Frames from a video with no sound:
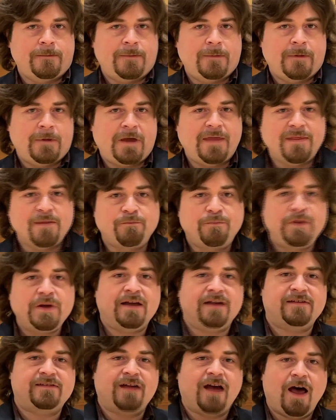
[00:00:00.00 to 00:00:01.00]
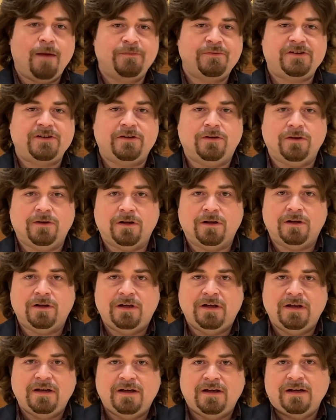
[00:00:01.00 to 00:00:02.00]
And the biggest obstacle
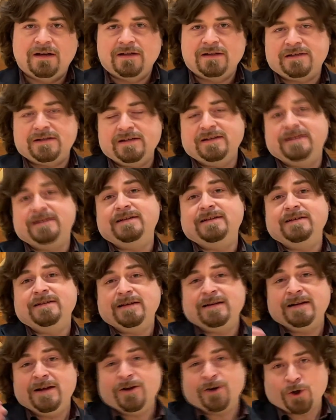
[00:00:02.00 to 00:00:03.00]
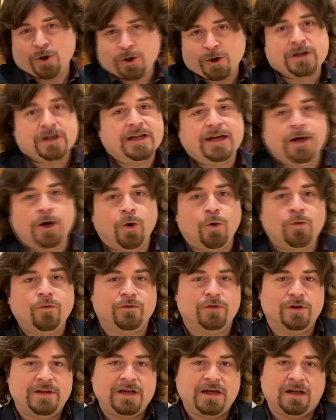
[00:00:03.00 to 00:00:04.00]
to hurtling
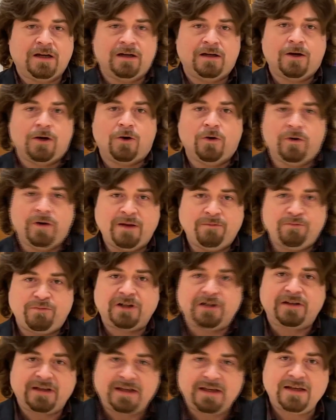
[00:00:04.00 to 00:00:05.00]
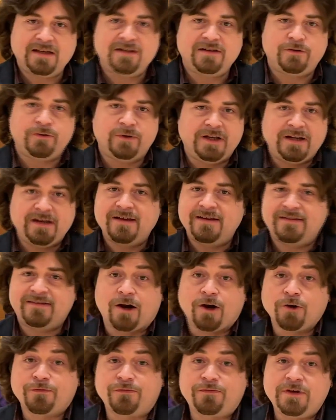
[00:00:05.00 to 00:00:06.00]
over the unknown and building into it is
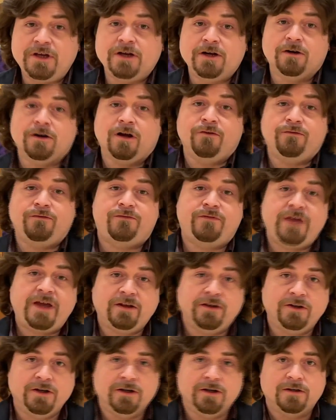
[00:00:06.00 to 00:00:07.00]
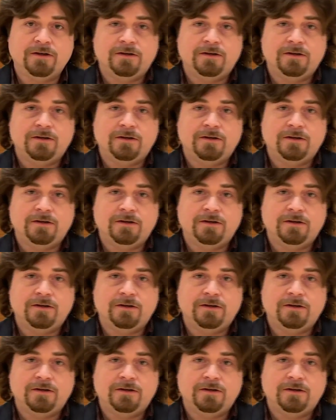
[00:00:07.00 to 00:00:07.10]
our fear of failure.